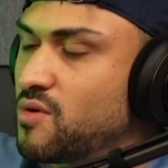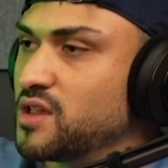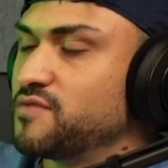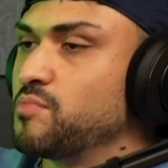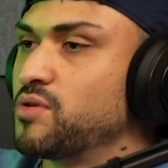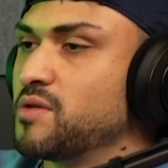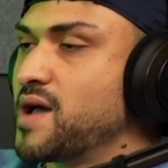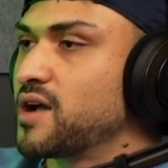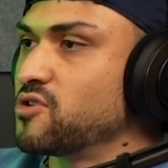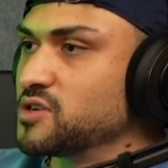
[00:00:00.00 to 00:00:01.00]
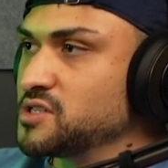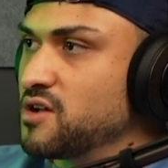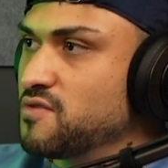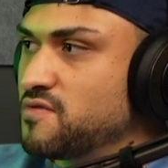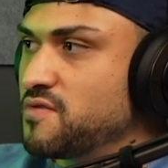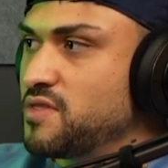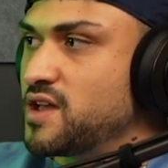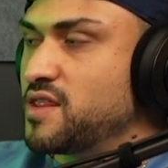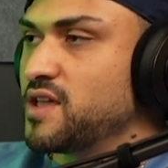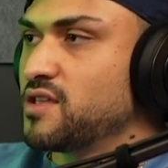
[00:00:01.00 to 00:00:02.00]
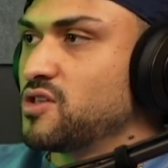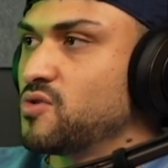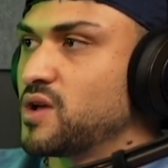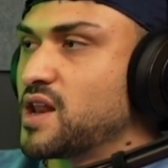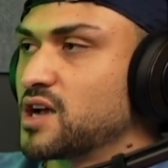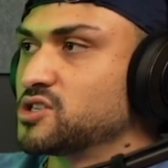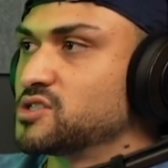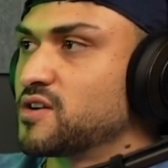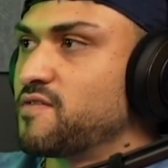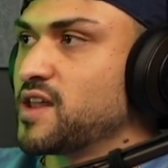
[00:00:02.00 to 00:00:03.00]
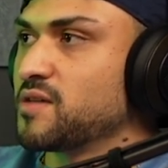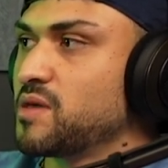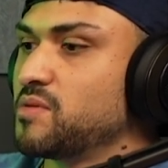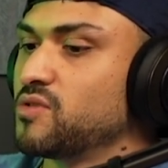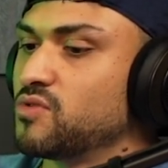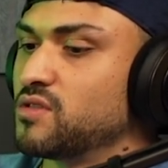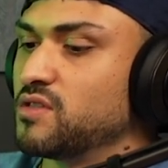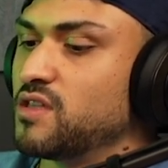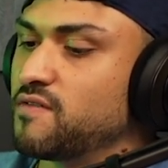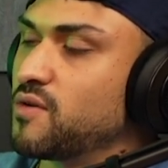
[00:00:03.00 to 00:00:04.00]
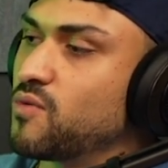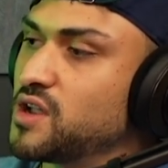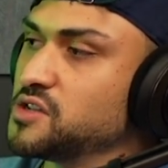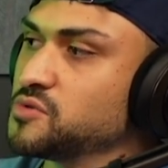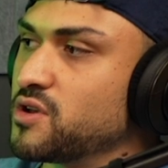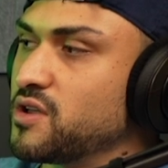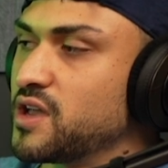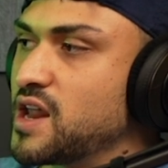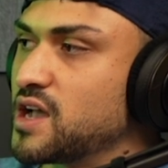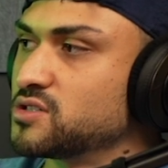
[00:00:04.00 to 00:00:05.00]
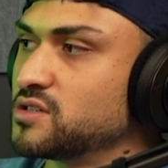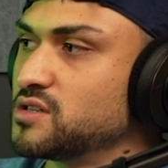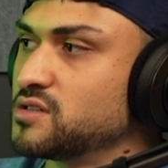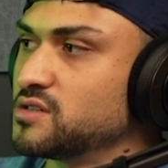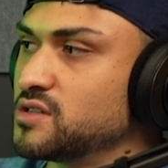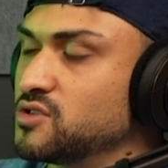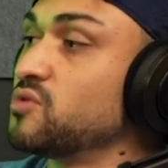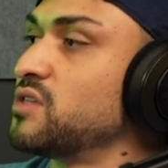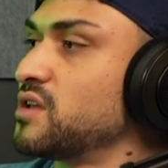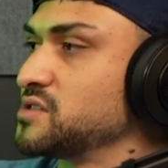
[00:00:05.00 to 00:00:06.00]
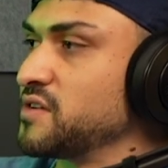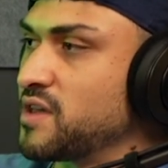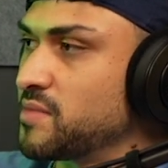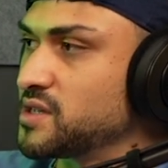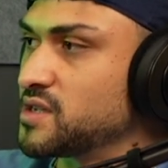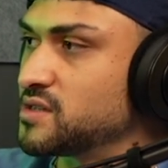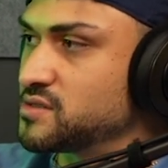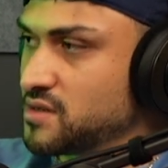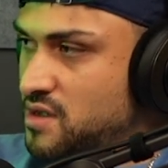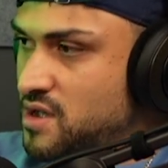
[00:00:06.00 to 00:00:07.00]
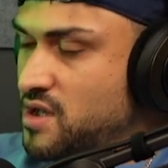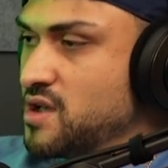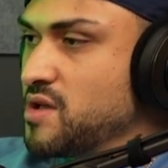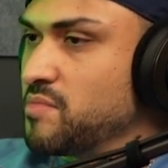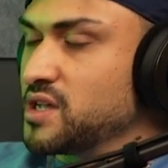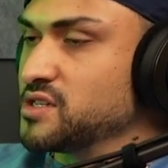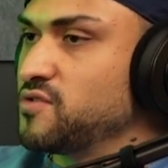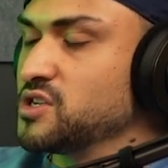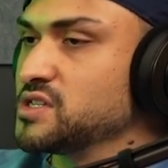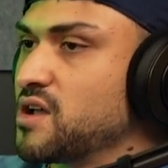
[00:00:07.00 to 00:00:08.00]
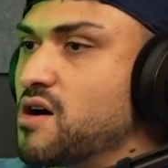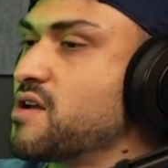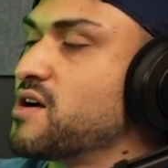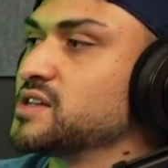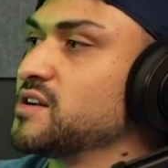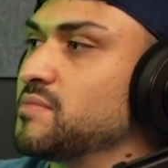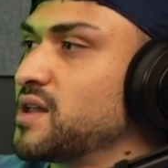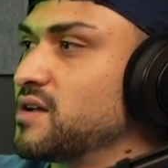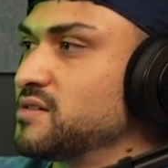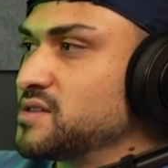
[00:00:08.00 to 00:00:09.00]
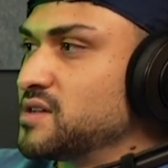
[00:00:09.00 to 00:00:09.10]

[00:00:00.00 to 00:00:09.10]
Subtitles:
Well, if you put it back on yourself, then you could actually start finding maybe different ways where you could actually do things, if that makes sense. Because if you just say, "Oh no, it's everybody else,"